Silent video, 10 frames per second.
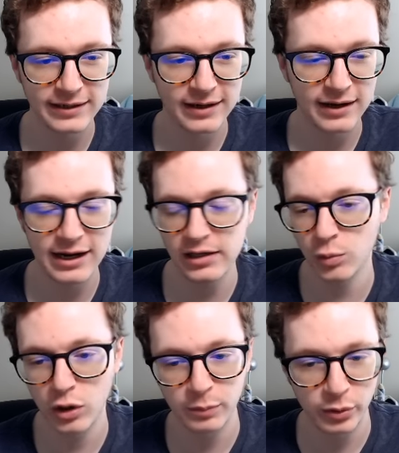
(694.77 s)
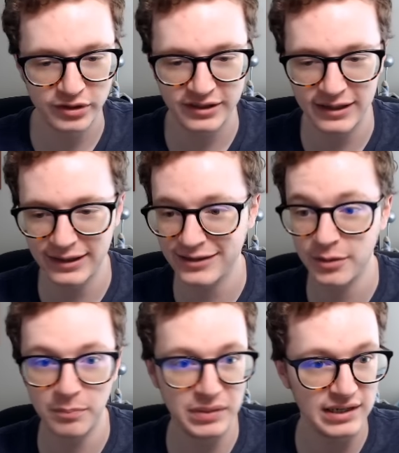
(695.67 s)
I got 81%. That's
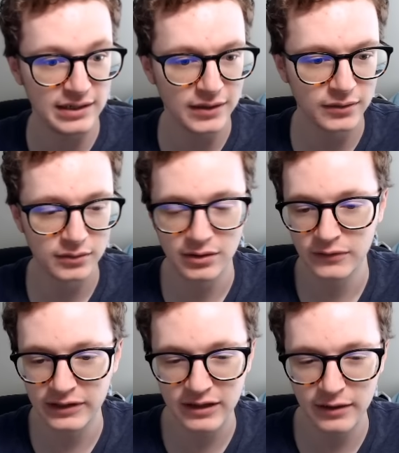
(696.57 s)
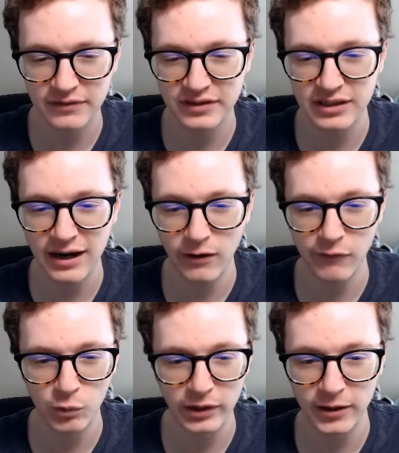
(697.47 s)
a B. Let's kind of see how
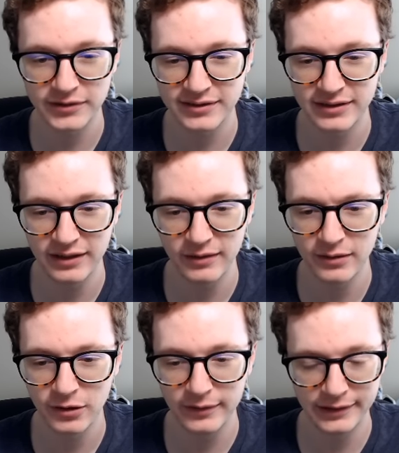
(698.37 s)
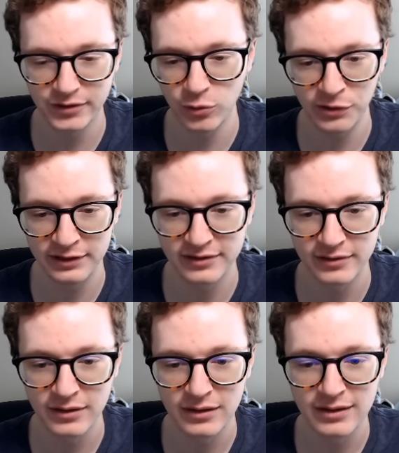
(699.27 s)
everyone else did on this quiz.